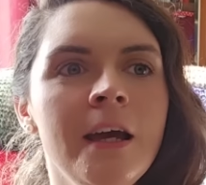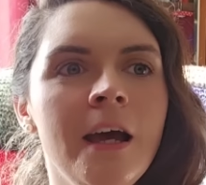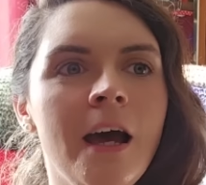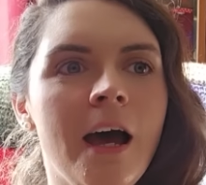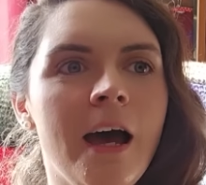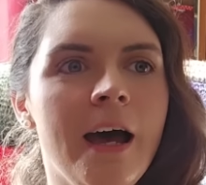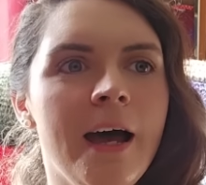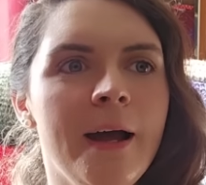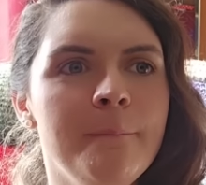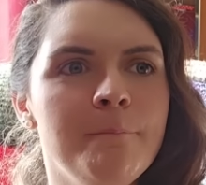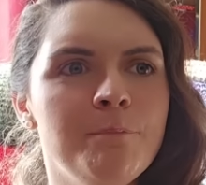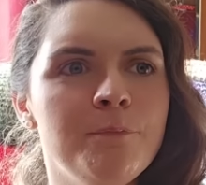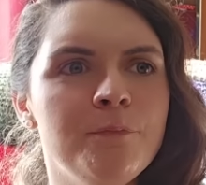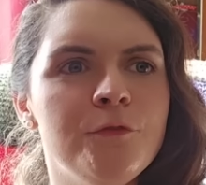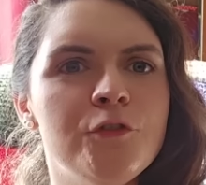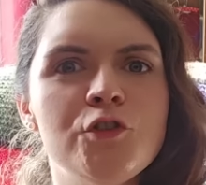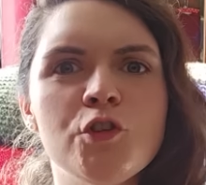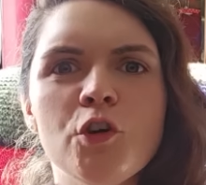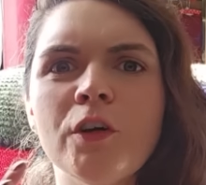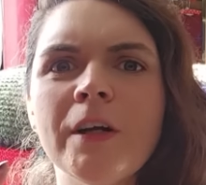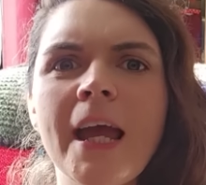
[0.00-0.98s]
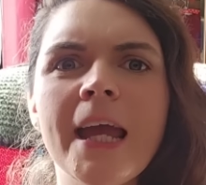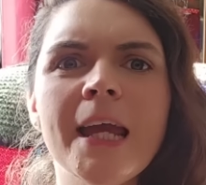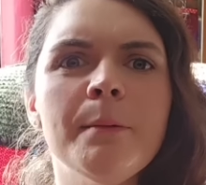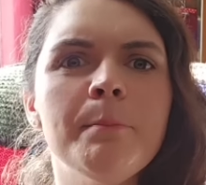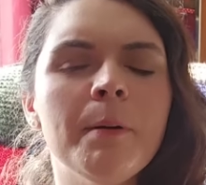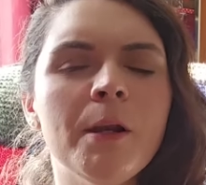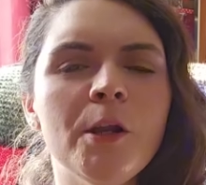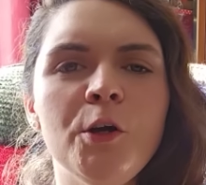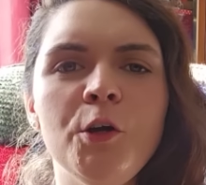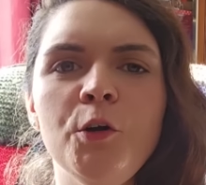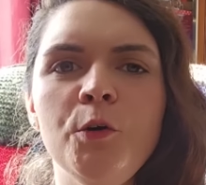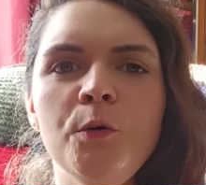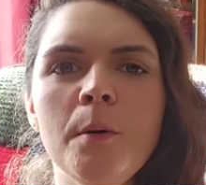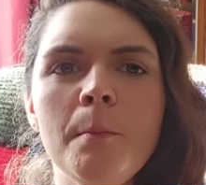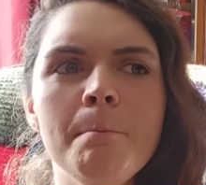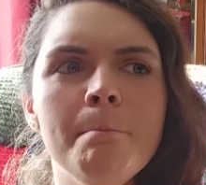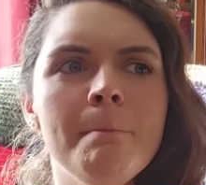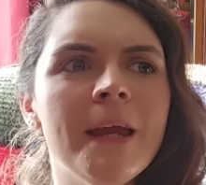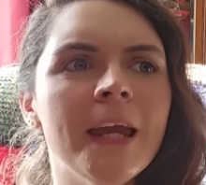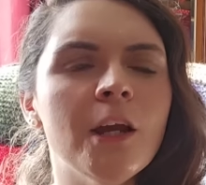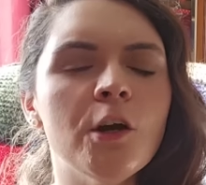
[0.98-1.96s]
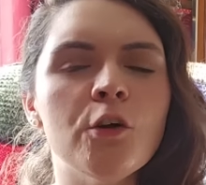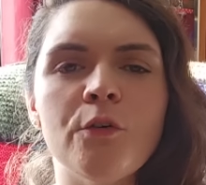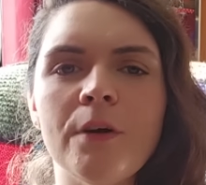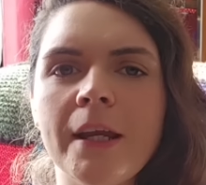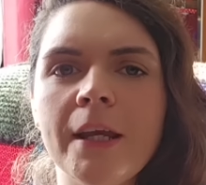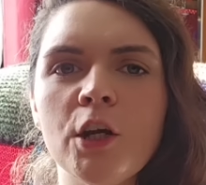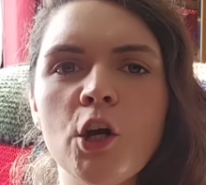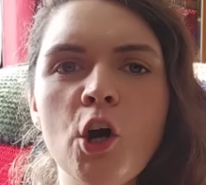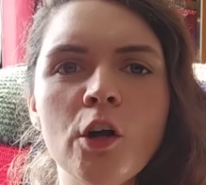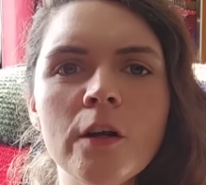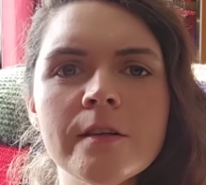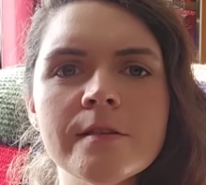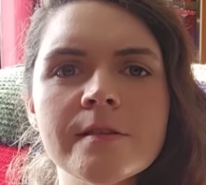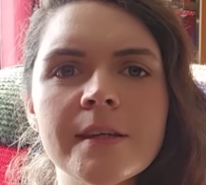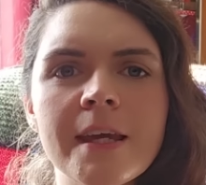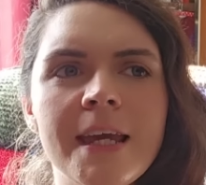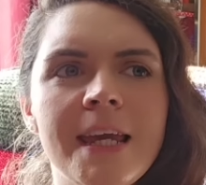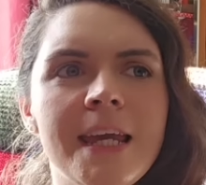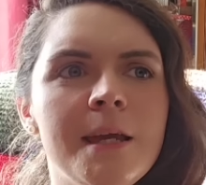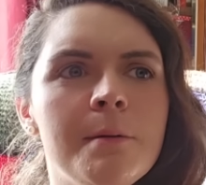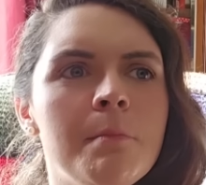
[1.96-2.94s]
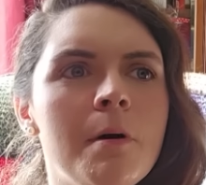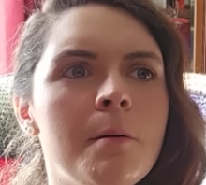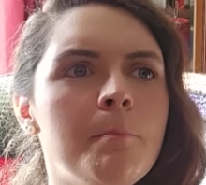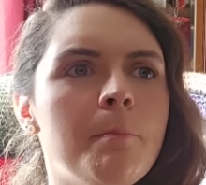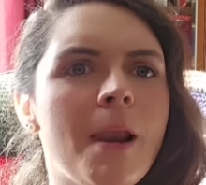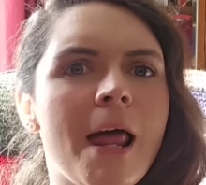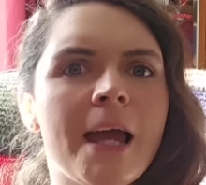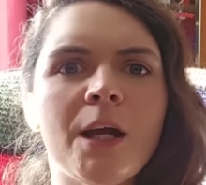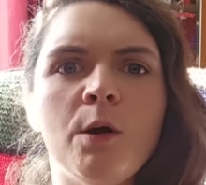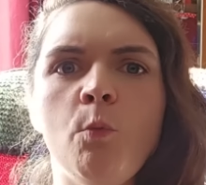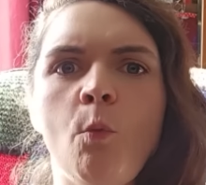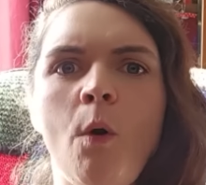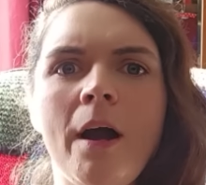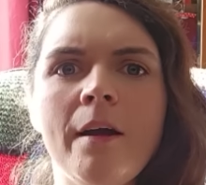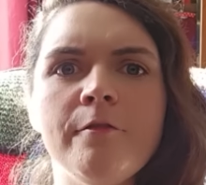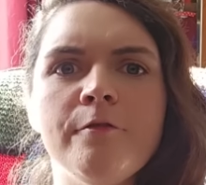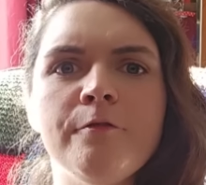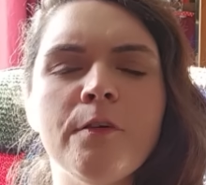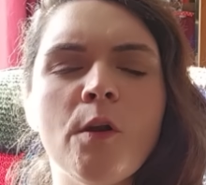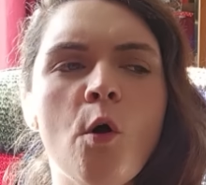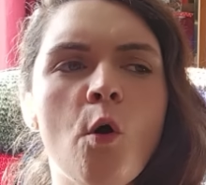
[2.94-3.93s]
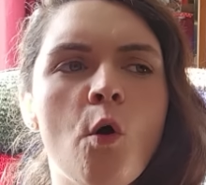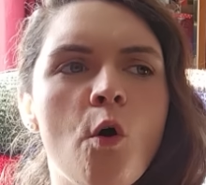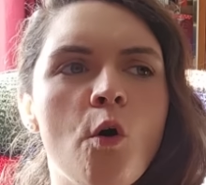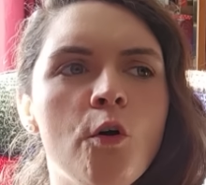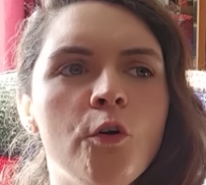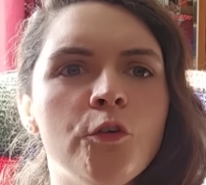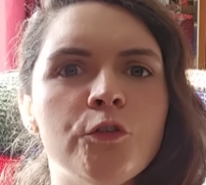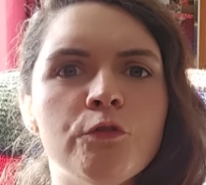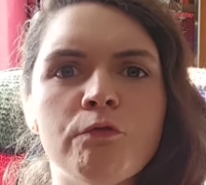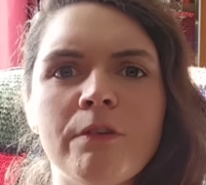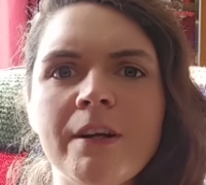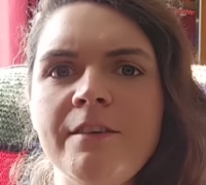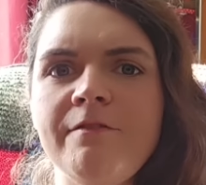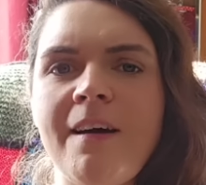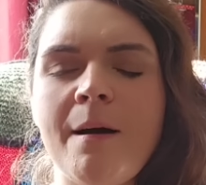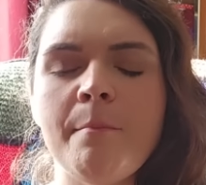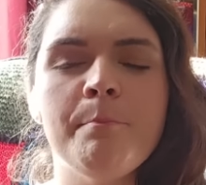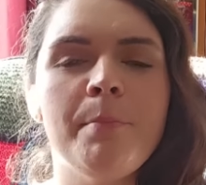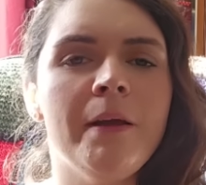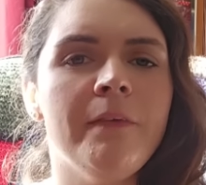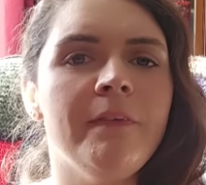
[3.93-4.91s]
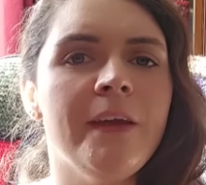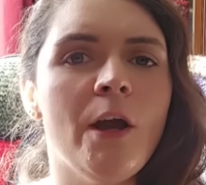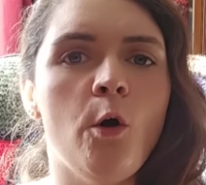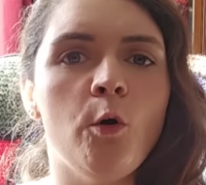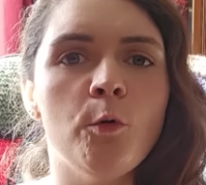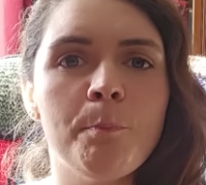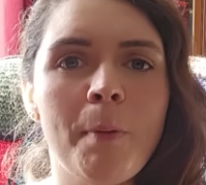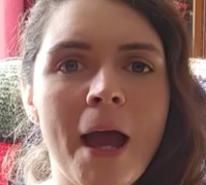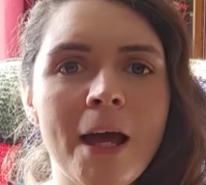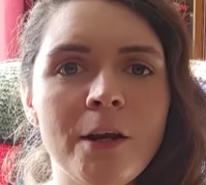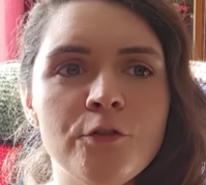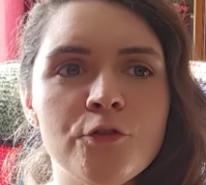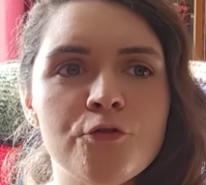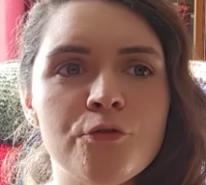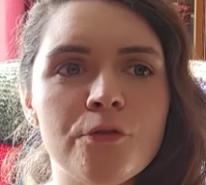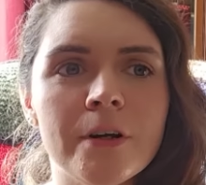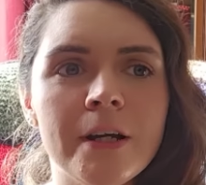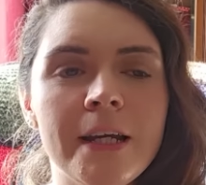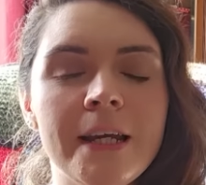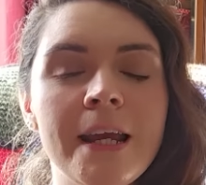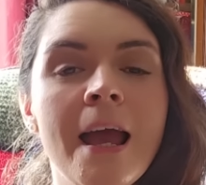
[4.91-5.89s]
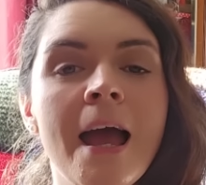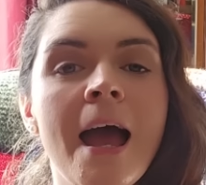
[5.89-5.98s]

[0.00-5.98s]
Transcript: Um, duck egg blue, mint green colour scheme, black and white floors, revamping the old pantry,